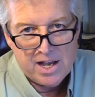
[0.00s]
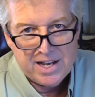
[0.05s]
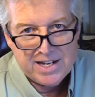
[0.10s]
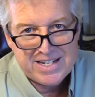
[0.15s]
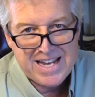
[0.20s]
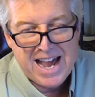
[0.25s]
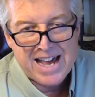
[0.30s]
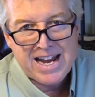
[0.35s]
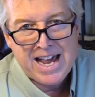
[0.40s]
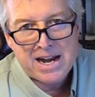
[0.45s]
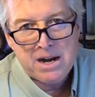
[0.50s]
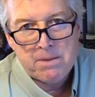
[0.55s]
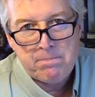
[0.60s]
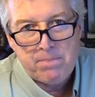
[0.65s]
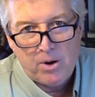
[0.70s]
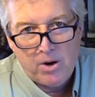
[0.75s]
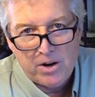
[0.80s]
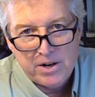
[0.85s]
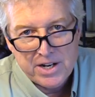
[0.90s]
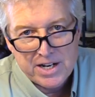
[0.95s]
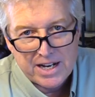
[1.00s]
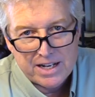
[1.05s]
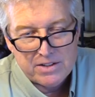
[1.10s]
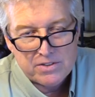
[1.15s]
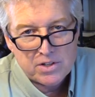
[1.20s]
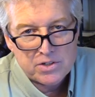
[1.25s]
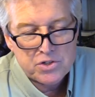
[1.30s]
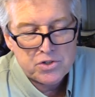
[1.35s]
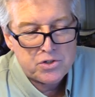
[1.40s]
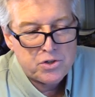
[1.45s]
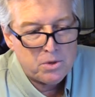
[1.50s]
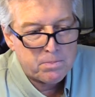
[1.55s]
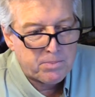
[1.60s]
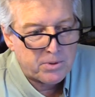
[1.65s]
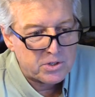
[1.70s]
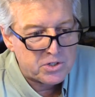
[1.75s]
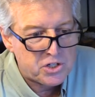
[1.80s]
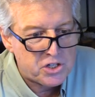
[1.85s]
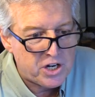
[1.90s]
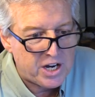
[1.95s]
Down out of Barnegat, the
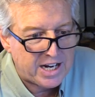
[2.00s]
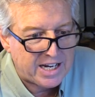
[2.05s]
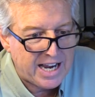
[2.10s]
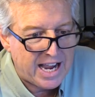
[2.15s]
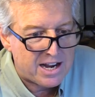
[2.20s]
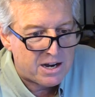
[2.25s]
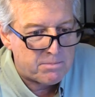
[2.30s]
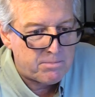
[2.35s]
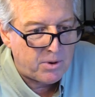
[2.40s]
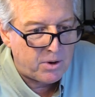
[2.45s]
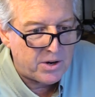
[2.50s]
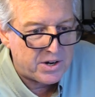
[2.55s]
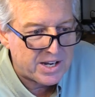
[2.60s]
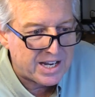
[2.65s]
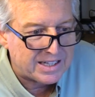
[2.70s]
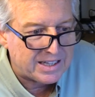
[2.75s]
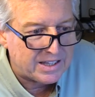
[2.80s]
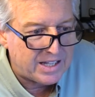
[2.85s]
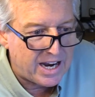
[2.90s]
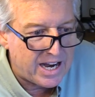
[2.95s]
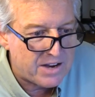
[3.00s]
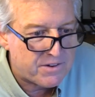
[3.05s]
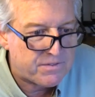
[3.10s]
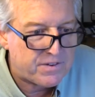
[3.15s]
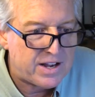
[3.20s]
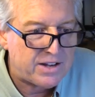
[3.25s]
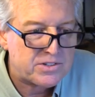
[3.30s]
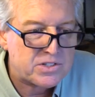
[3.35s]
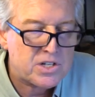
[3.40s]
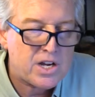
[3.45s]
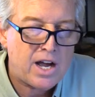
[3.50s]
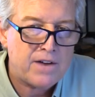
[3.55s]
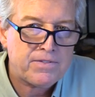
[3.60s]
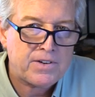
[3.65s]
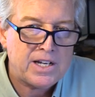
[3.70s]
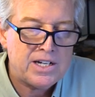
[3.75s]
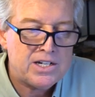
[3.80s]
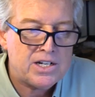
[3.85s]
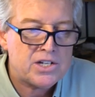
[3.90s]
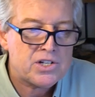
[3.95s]
Super Chick out of Barnegat Light found tough
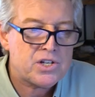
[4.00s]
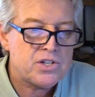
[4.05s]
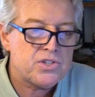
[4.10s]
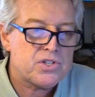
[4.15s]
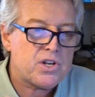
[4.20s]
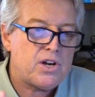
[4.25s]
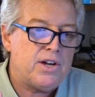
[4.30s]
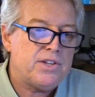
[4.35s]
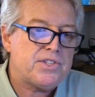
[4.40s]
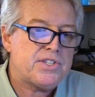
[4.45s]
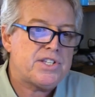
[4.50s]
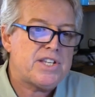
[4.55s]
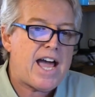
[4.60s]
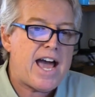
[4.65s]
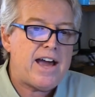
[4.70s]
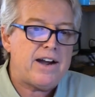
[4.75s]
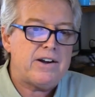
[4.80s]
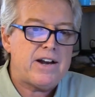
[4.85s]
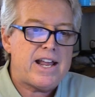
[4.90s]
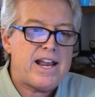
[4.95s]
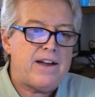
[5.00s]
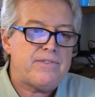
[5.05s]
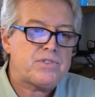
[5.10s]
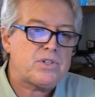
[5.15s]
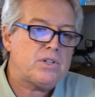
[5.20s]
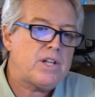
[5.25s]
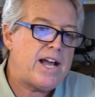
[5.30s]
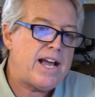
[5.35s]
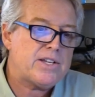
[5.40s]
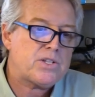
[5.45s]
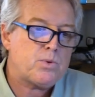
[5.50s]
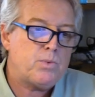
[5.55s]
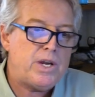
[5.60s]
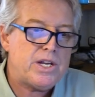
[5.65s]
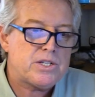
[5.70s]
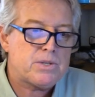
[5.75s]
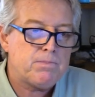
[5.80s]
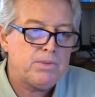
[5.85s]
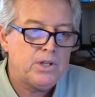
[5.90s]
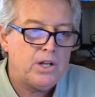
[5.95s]
conditions on Saturday after last
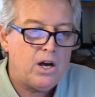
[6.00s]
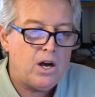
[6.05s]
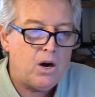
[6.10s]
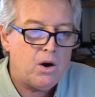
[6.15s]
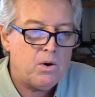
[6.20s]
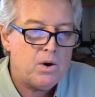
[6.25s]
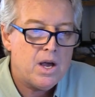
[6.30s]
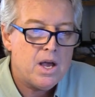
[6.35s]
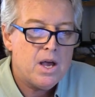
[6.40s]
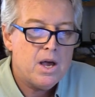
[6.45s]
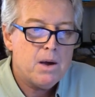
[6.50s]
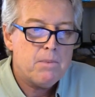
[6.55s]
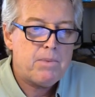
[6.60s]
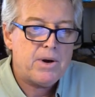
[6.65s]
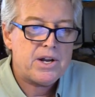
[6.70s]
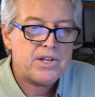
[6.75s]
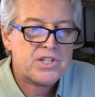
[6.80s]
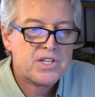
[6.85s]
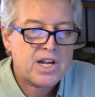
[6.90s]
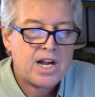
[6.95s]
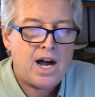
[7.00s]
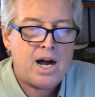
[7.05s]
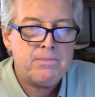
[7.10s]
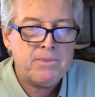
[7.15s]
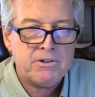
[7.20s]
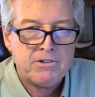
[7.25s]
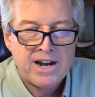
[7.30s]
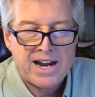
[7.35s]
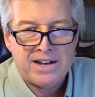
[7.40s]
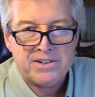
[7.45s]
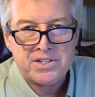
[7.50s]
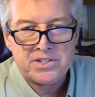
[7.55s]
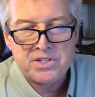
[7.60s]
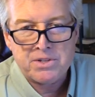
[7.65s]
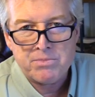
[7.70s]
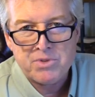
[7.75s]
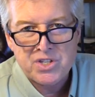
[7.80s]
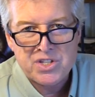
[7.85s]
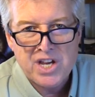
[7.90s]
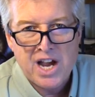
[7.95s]
week's blow, but has come around to
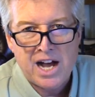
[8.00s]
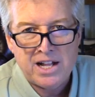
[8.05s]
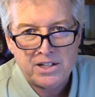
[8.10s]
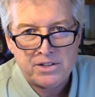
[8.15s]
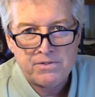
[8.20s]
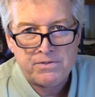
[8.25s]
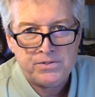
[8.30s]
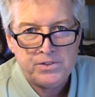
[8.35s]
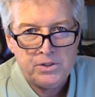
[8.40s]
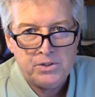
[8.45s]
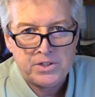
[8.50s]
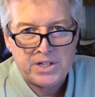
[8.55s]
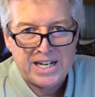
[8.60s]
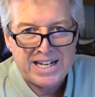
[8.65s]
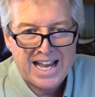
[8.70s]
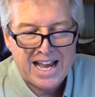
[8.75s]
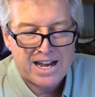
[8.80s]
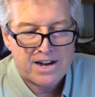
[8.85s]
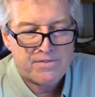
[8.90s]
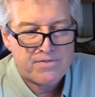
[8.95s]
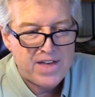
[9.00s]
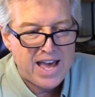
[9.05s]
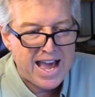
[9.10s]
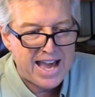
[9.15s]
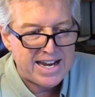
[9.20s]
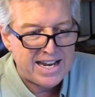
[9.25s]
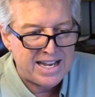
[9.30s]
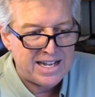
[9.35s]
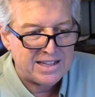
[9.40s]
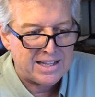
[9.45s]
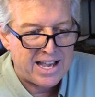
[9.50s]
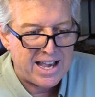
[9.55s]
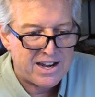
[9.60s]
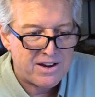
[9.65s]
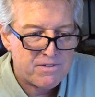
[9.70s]
some solid fluking out of that inlet.